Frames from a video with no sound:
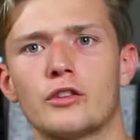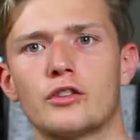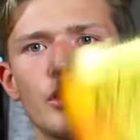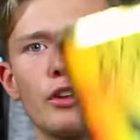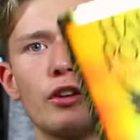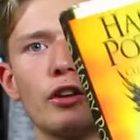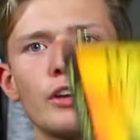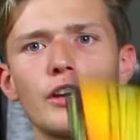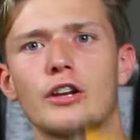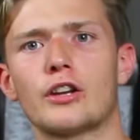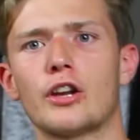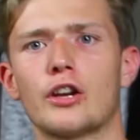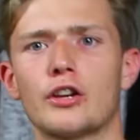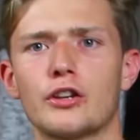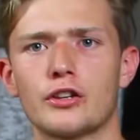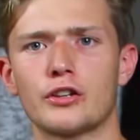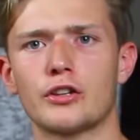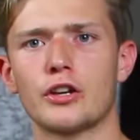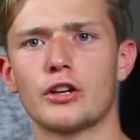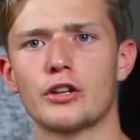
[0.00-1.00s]
Da -da
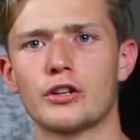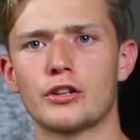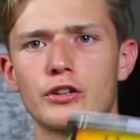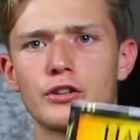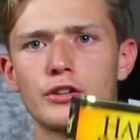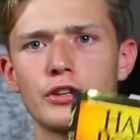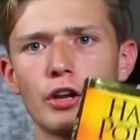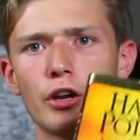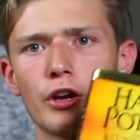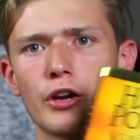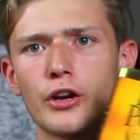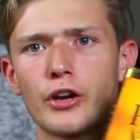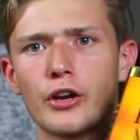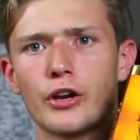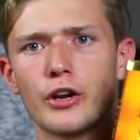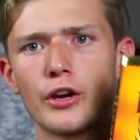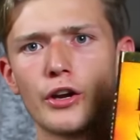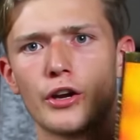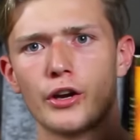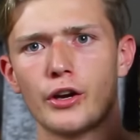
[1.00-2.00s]

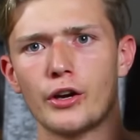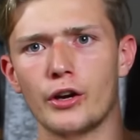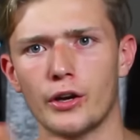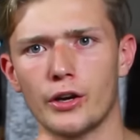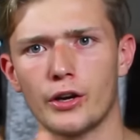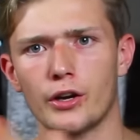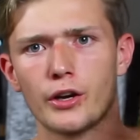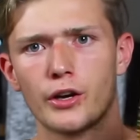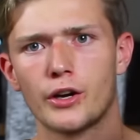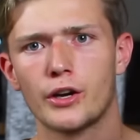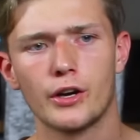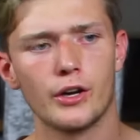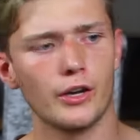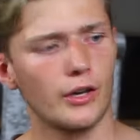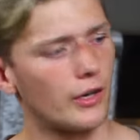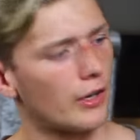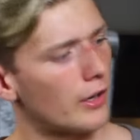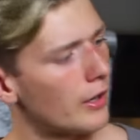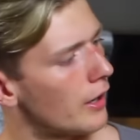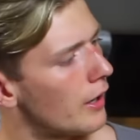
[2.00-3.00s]
-da
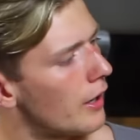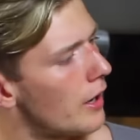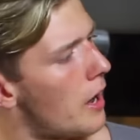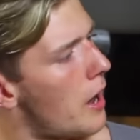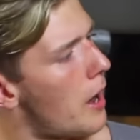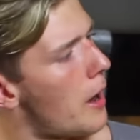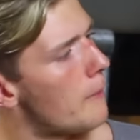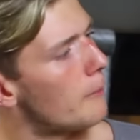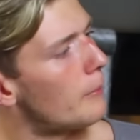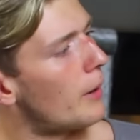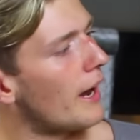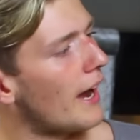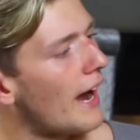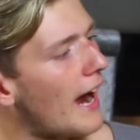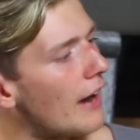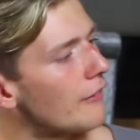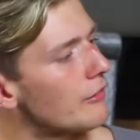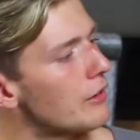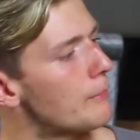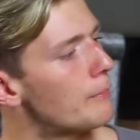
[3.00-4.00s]
my
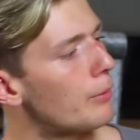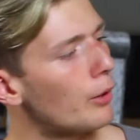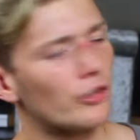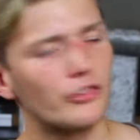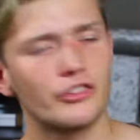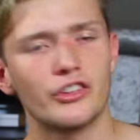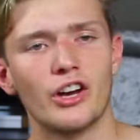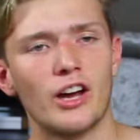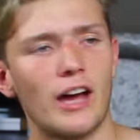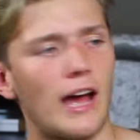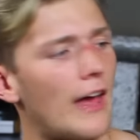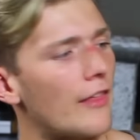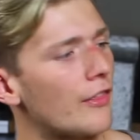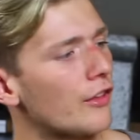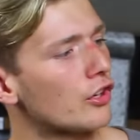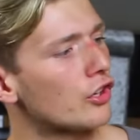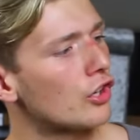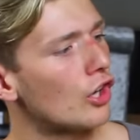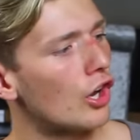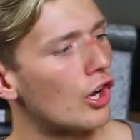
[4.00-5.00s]
Harry Potter and
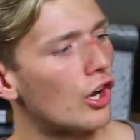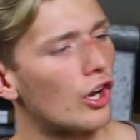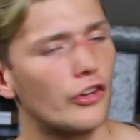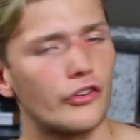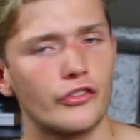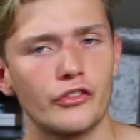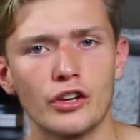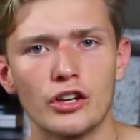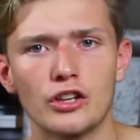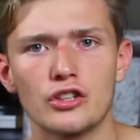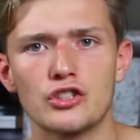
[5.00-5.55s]
the Cursed